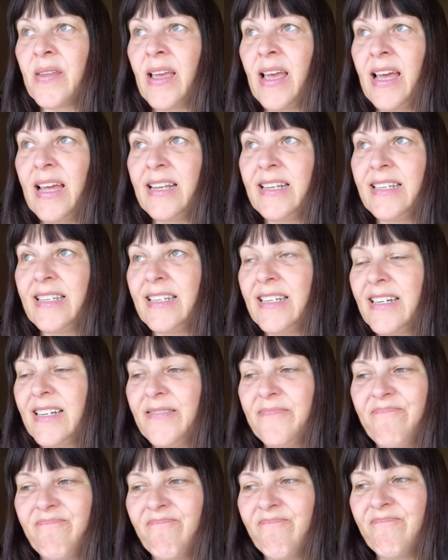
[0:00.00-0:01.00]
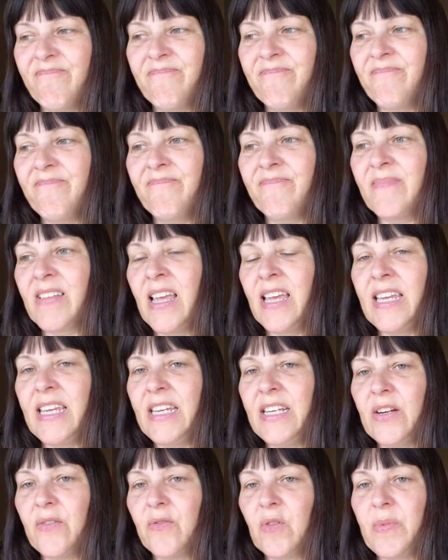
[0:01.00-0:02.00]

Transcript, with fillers: And uh, you don't